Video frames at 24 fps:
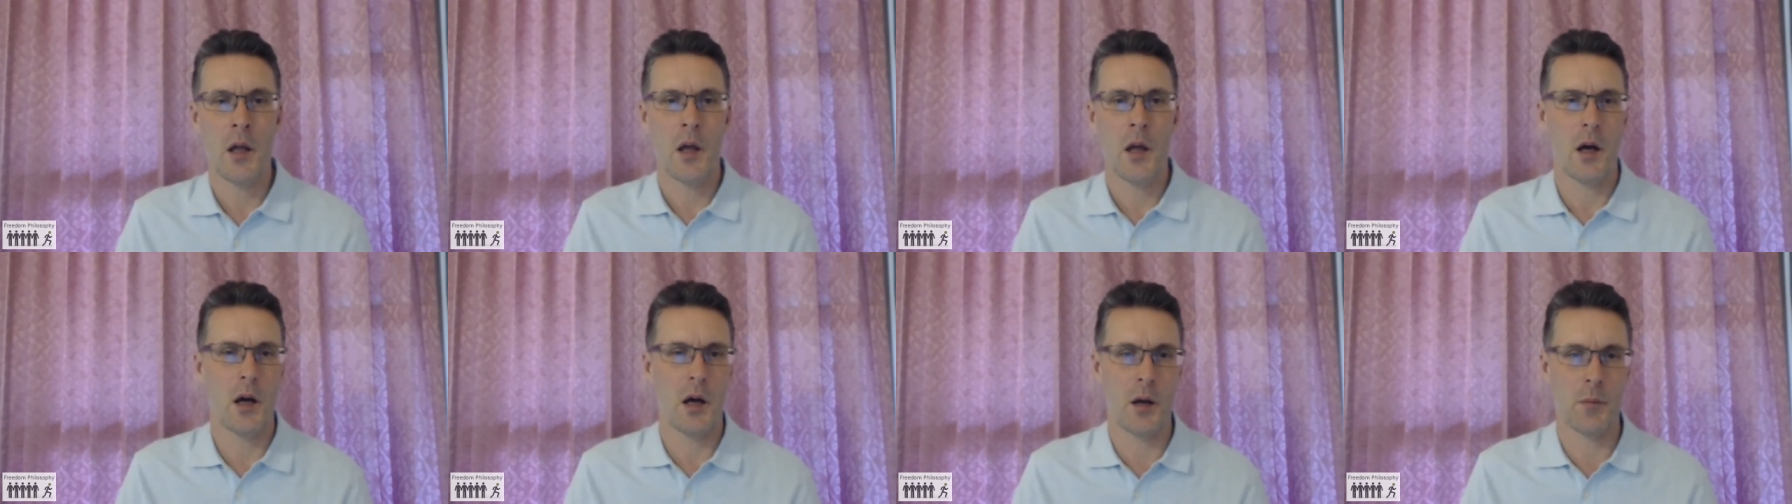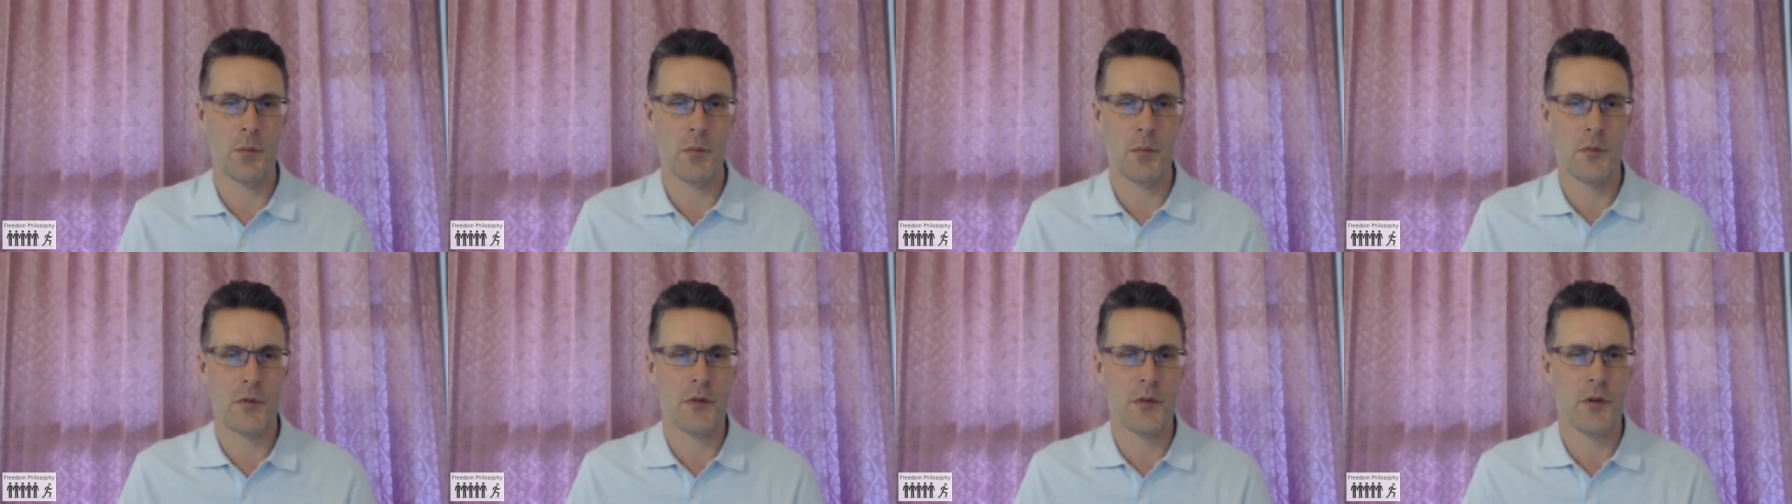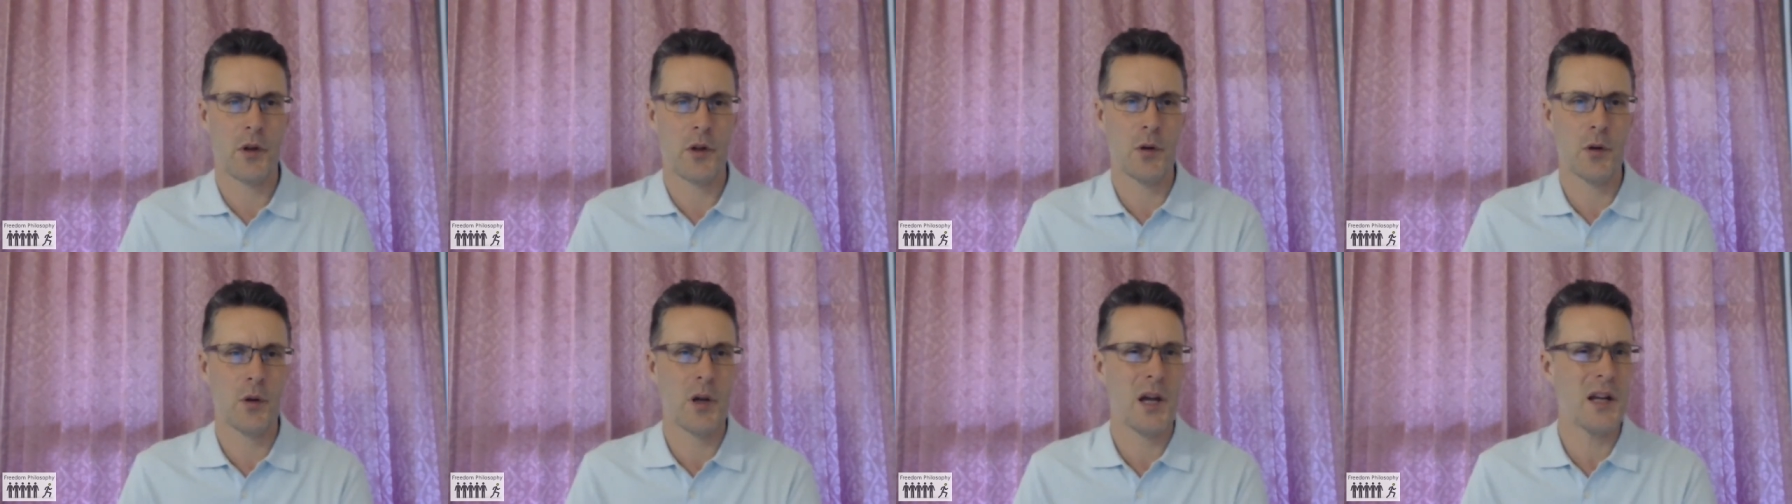Um,
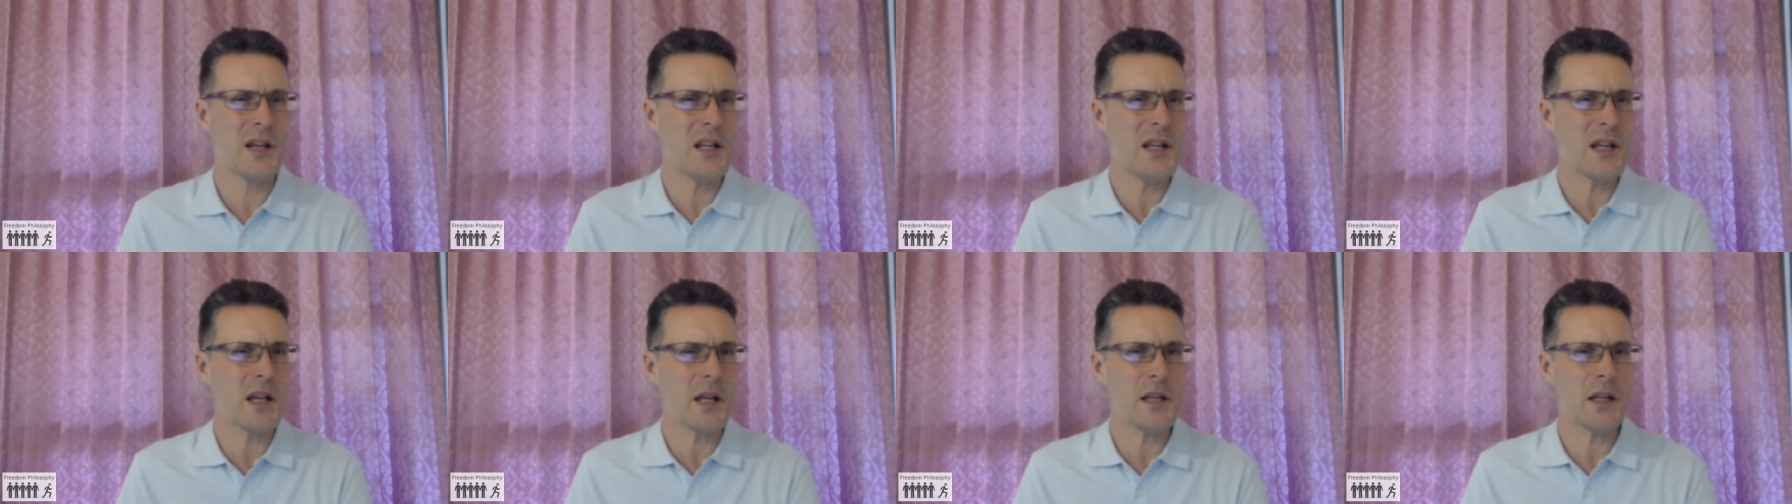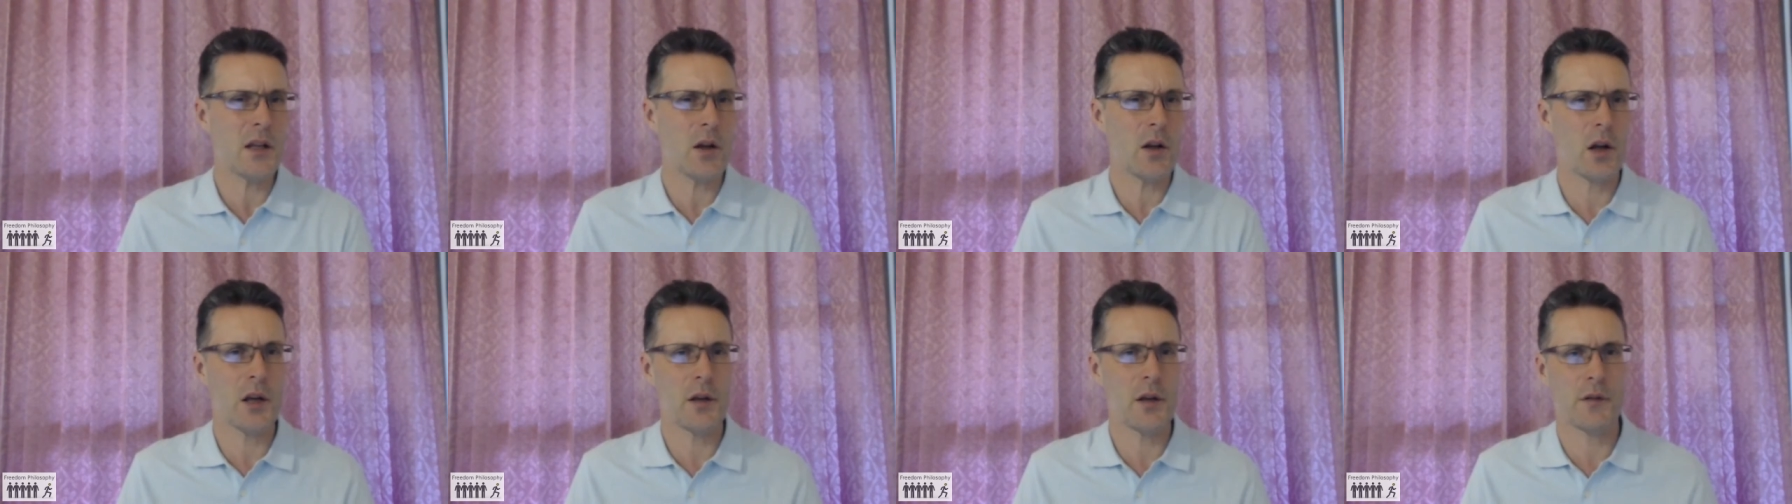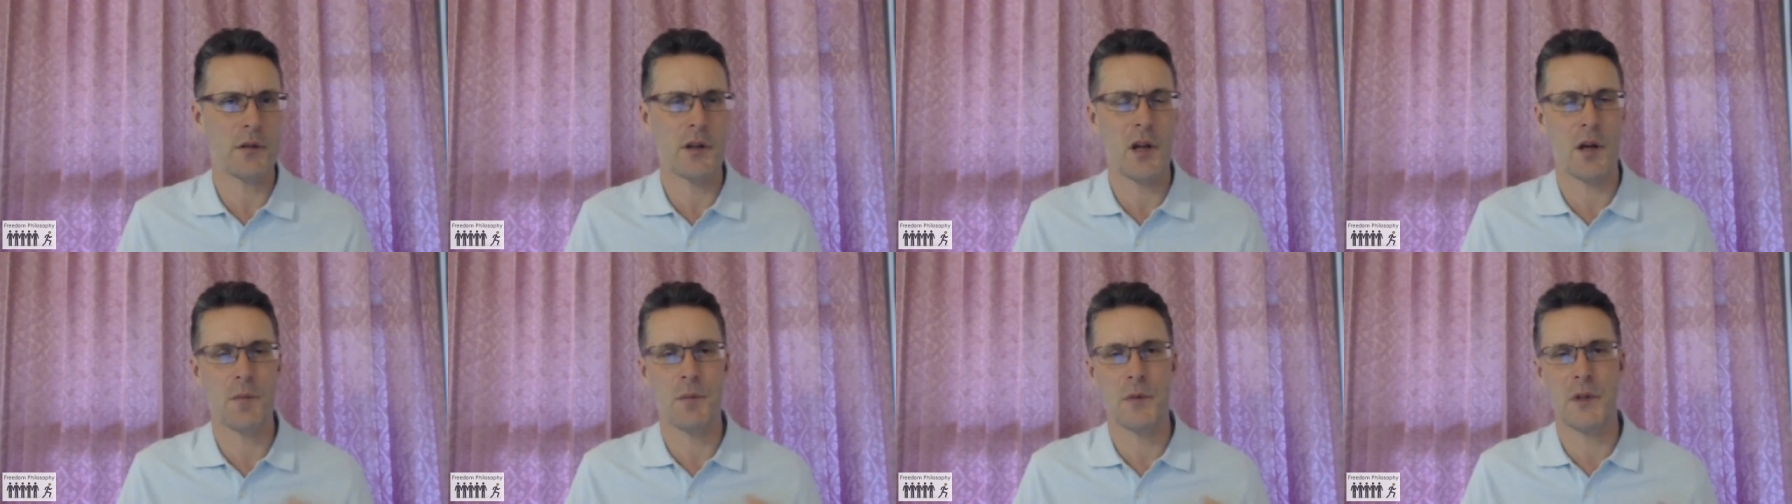so any, any kind
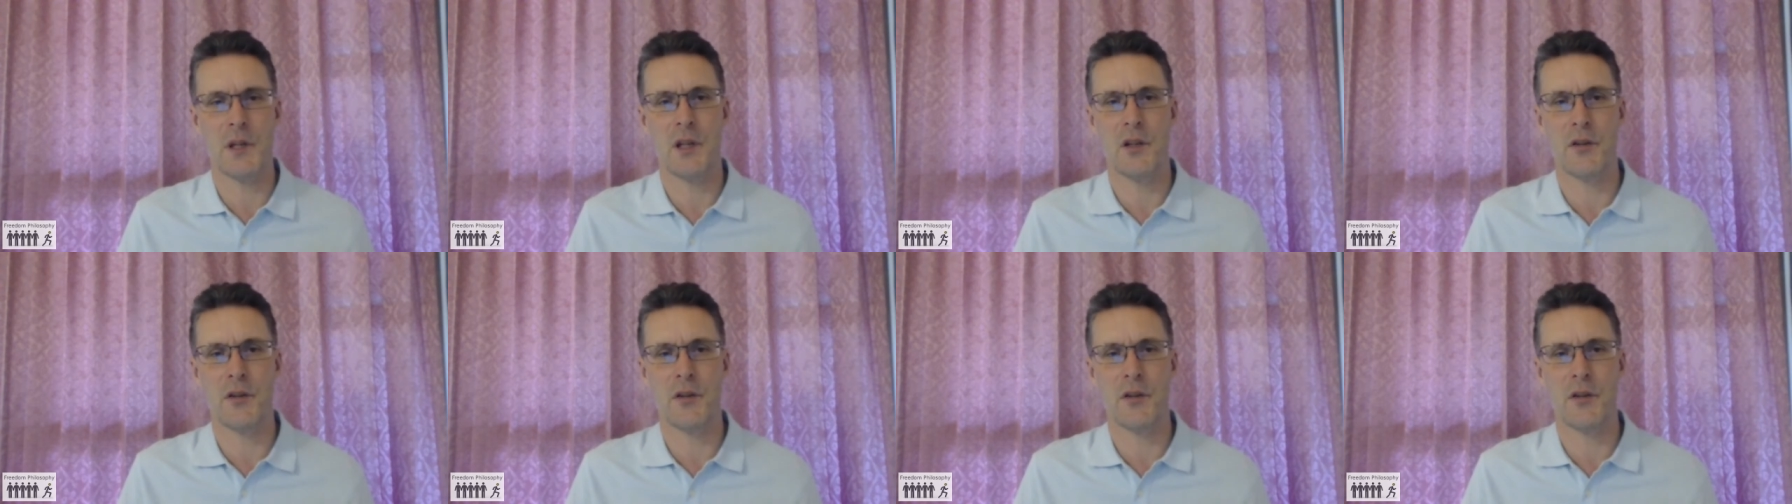of government